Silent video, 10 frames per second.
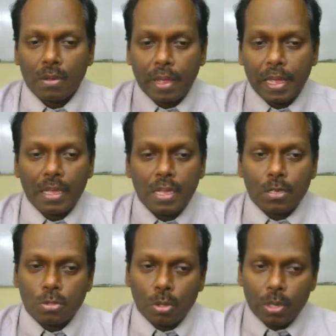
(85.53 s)
Okay,
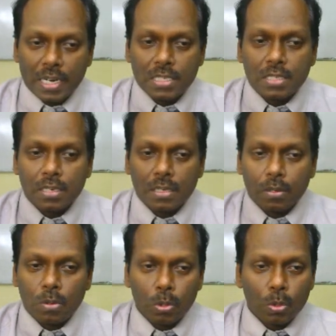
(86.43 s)
so let us
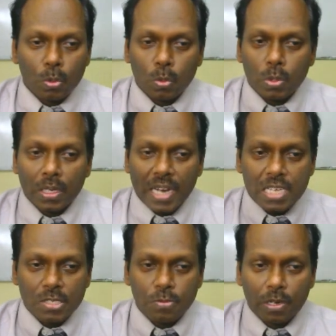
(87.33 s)
go through the
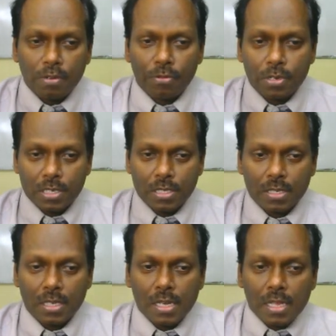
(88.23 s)
task one first.
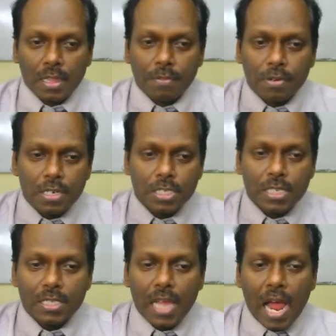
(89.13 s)
The first
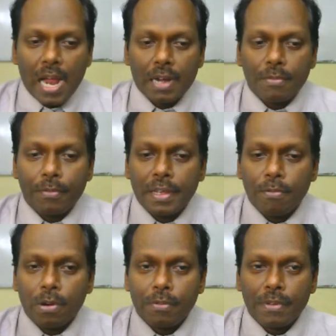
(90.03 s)
is that
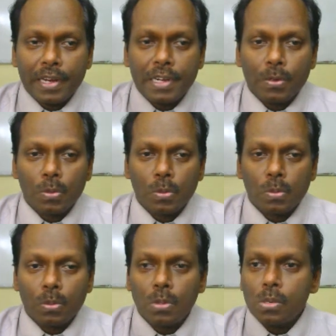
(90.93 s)
what we need to
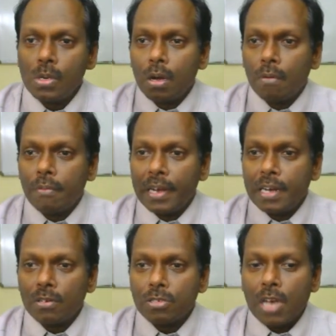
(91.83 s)
do, we
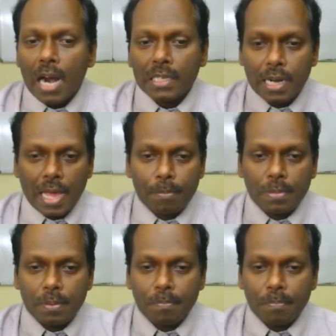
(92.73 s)
need to start the lab.